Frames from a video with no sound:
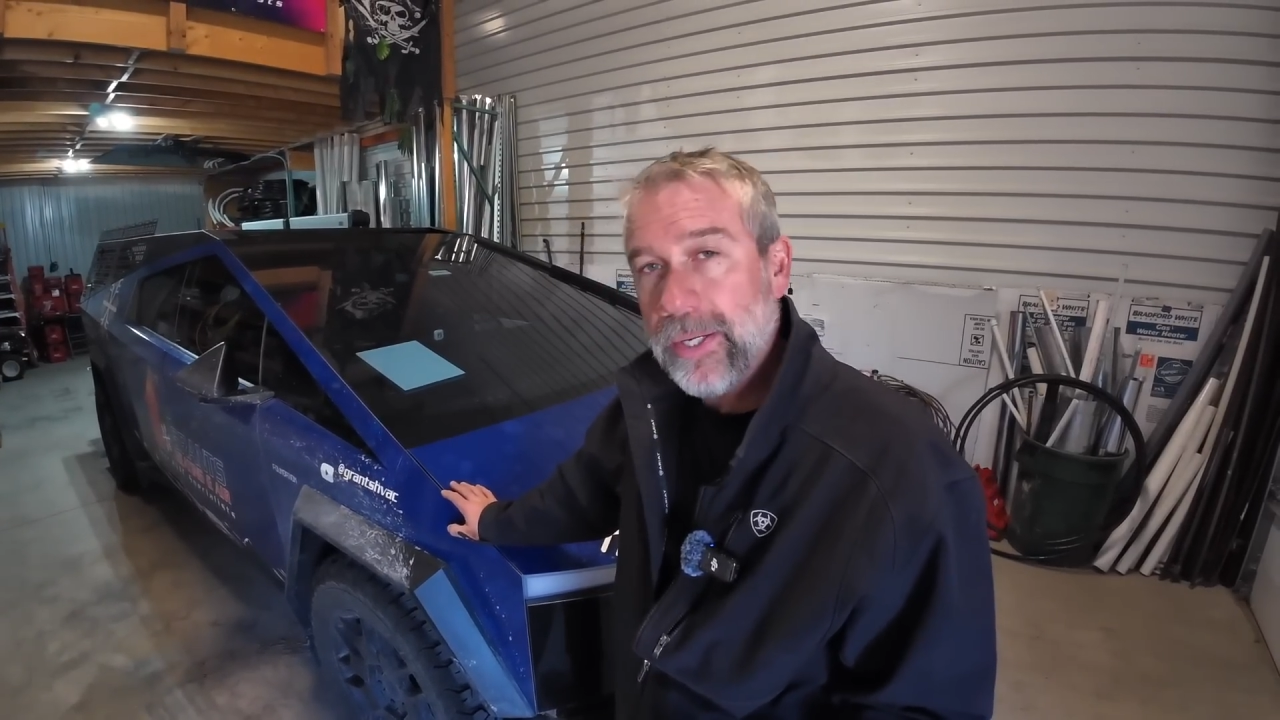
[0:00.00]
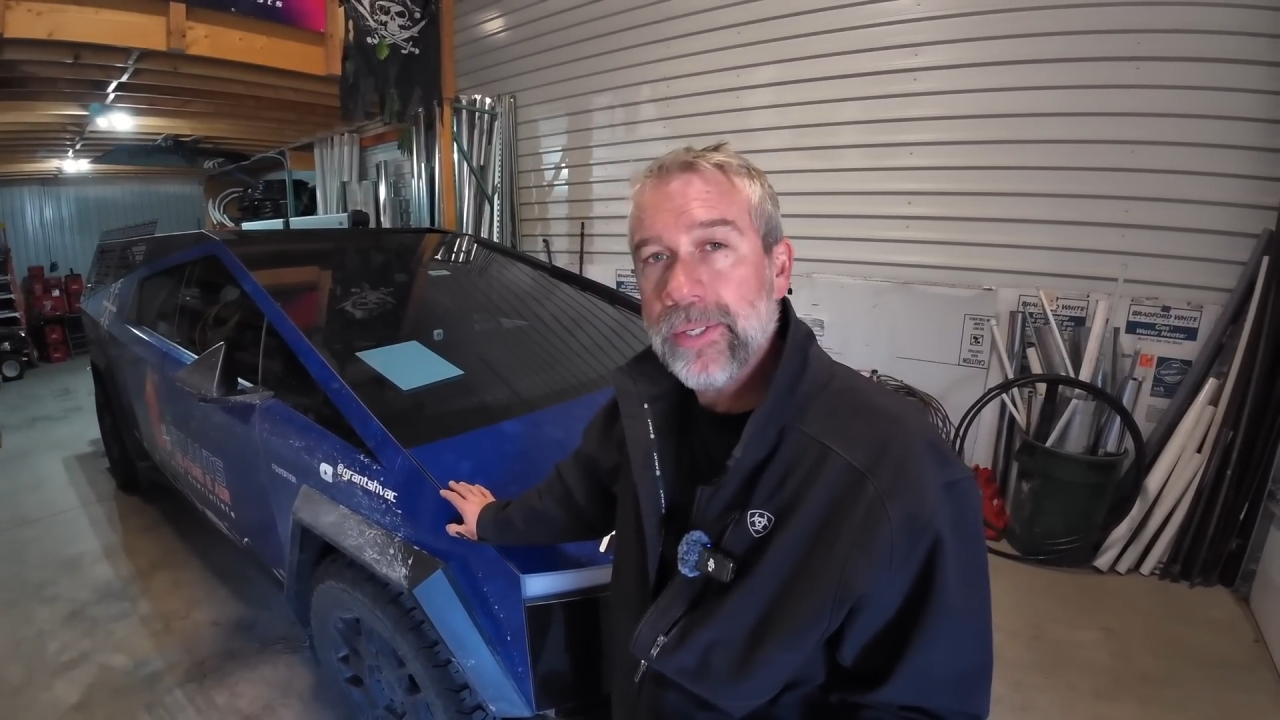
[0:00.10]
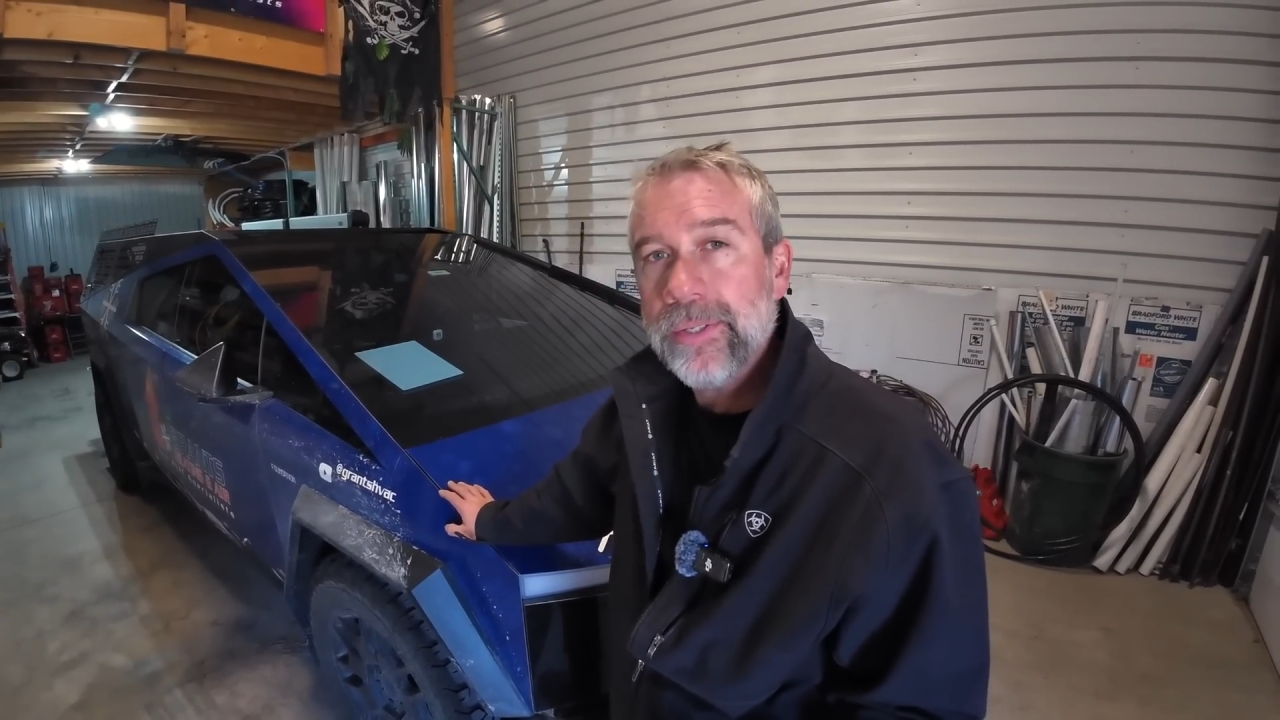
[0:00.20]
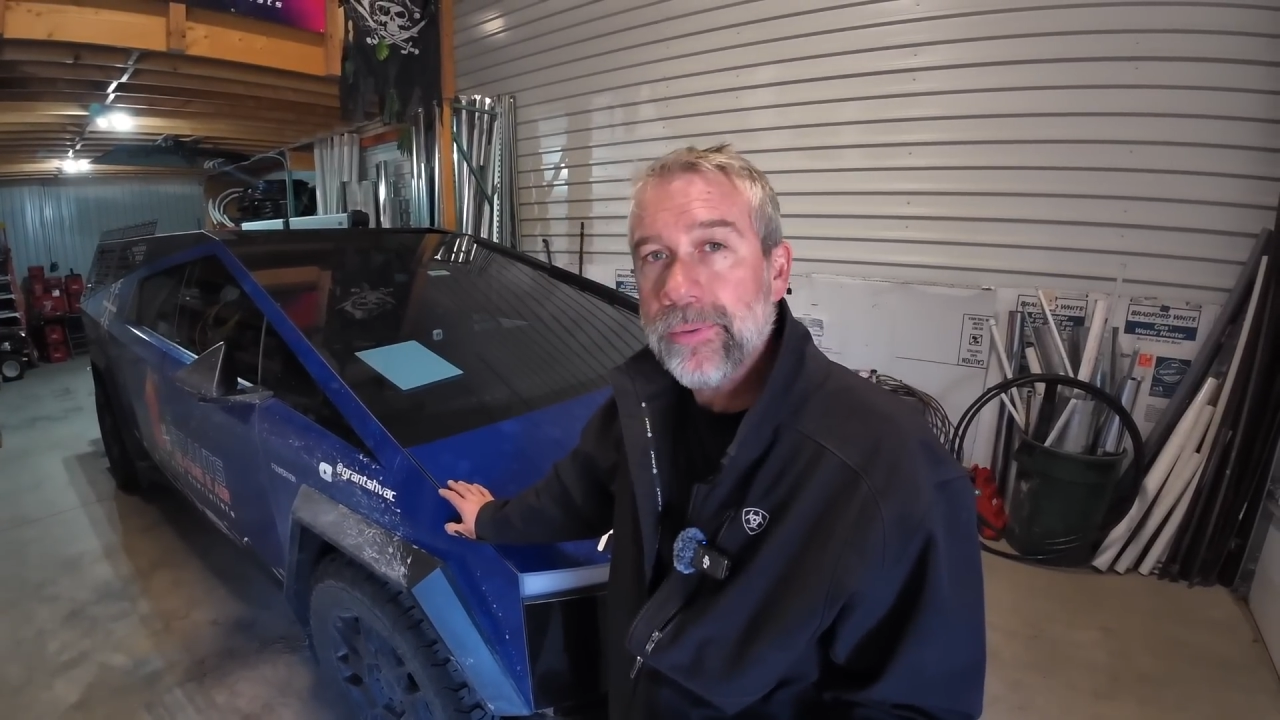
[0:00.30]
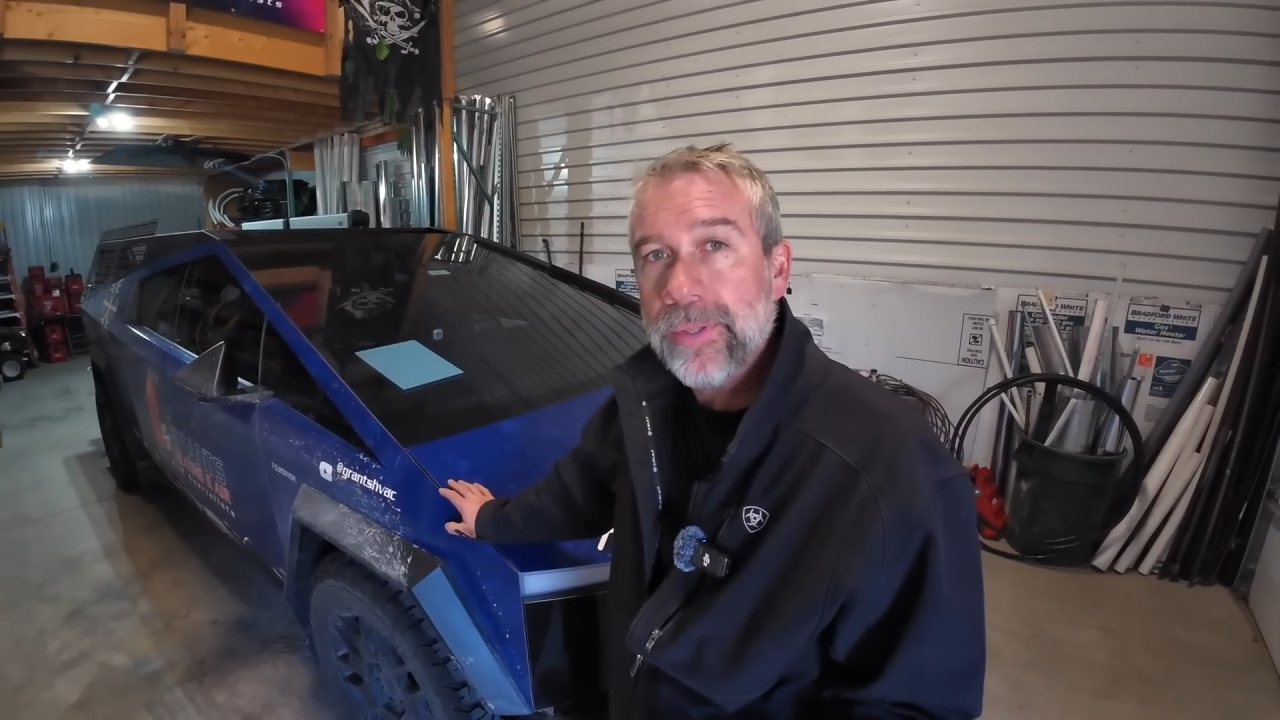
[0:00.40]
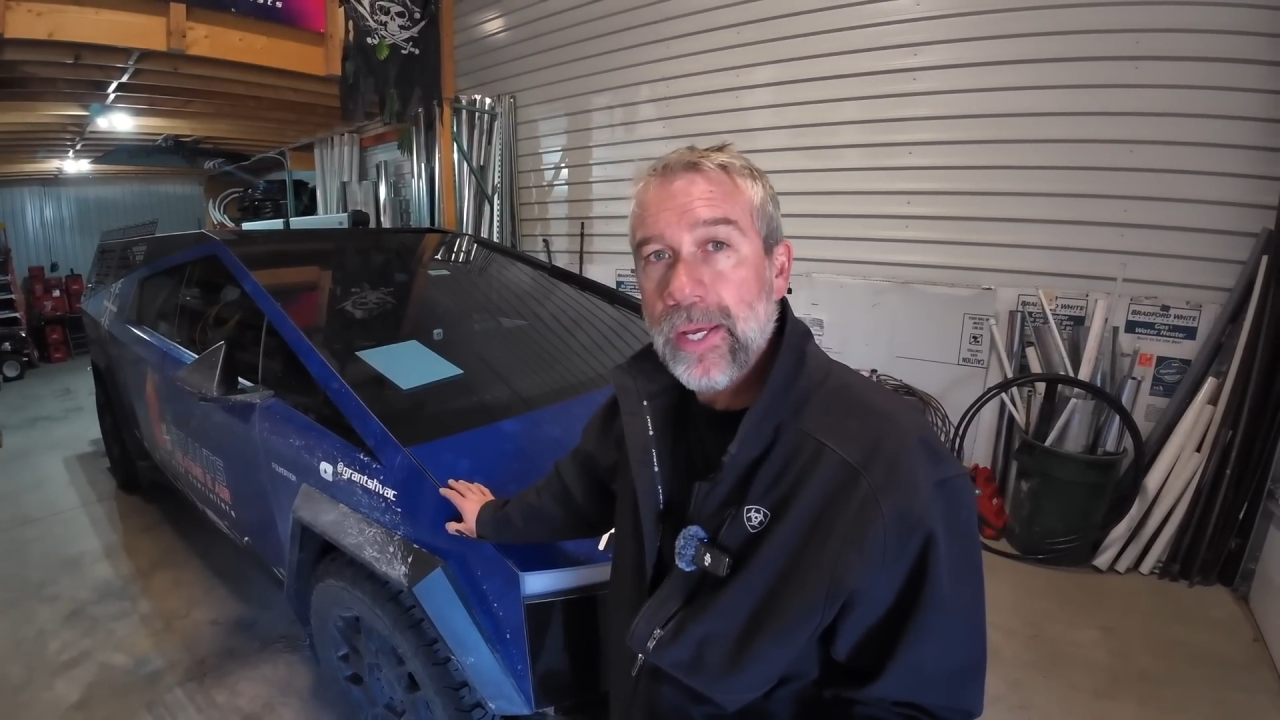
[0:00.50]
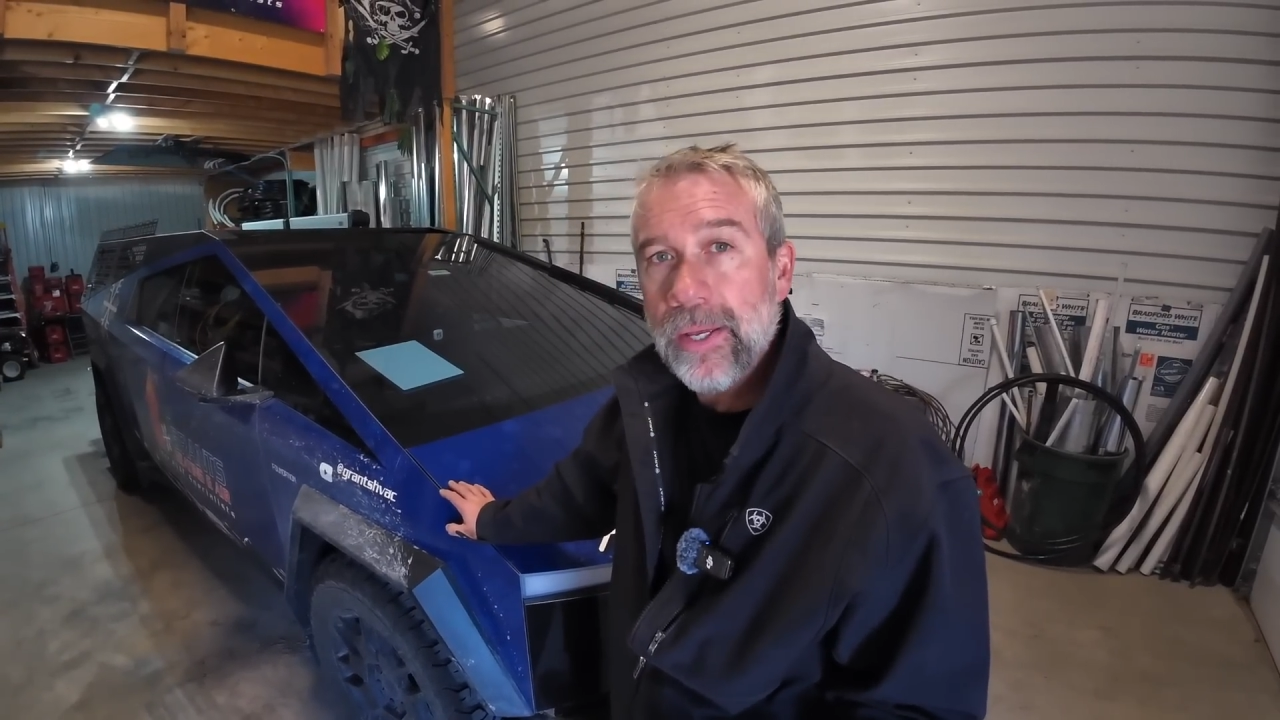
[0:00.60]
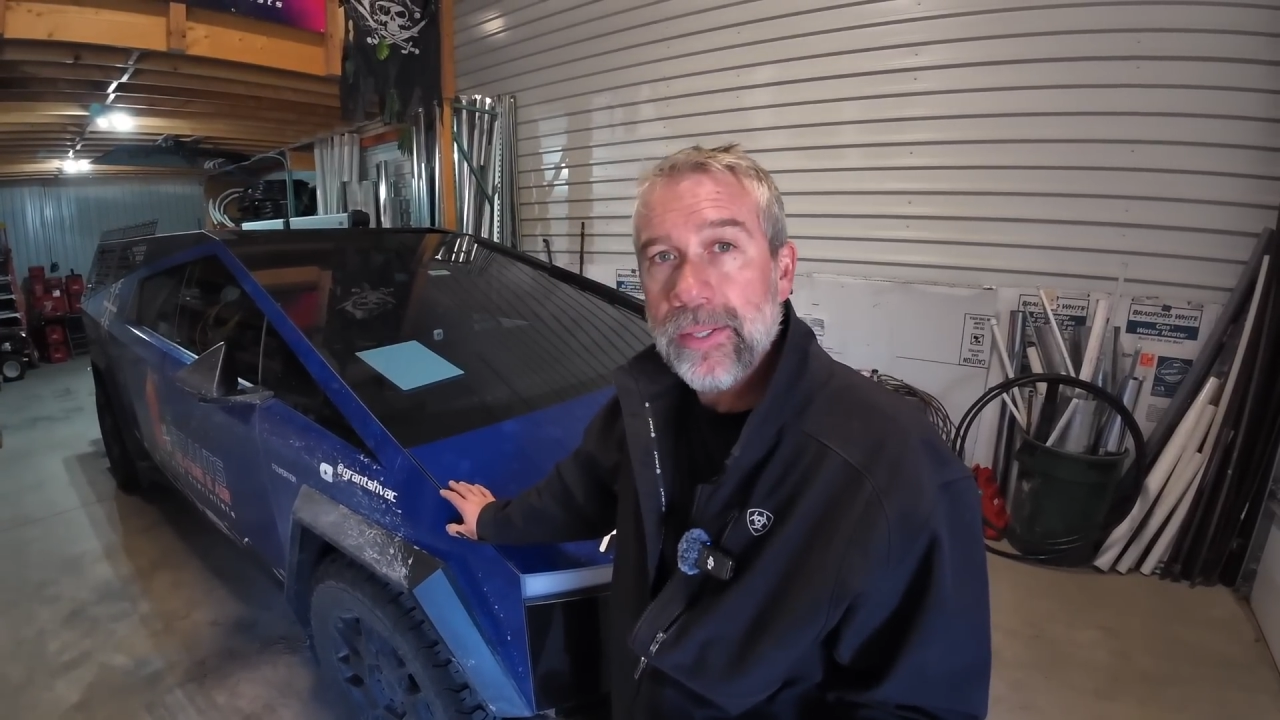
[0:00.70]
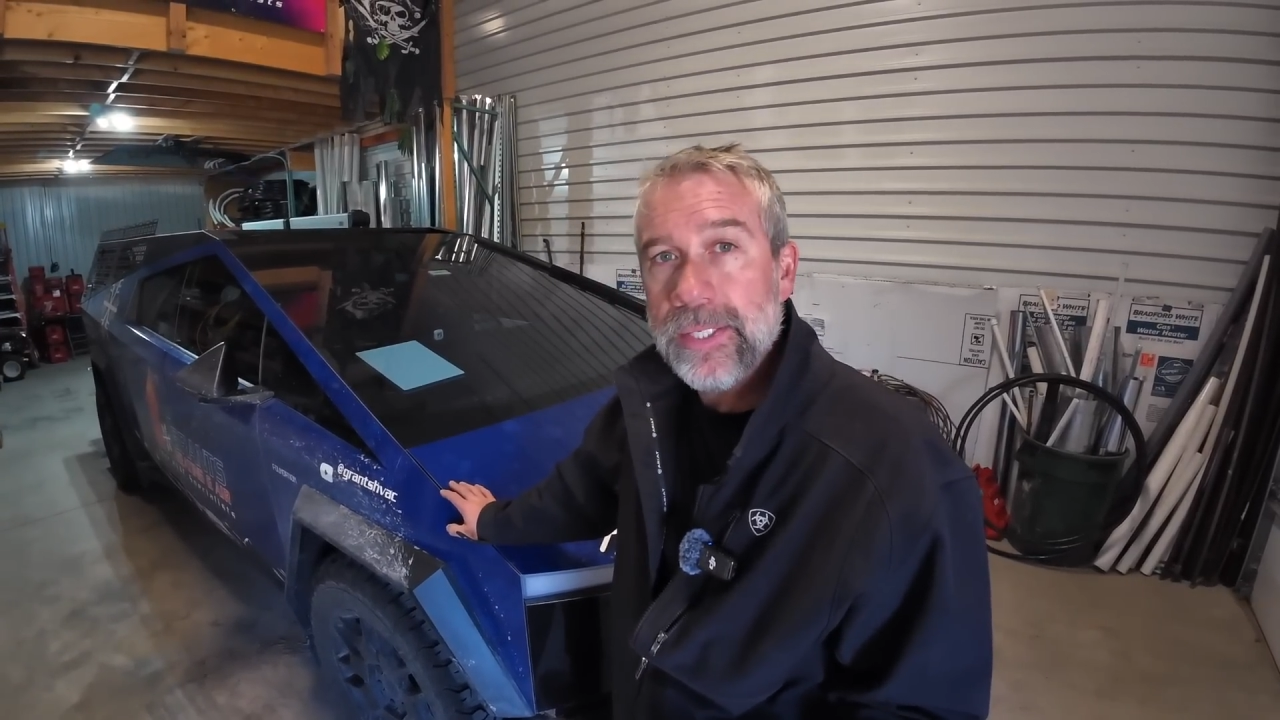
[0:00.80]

going to do that,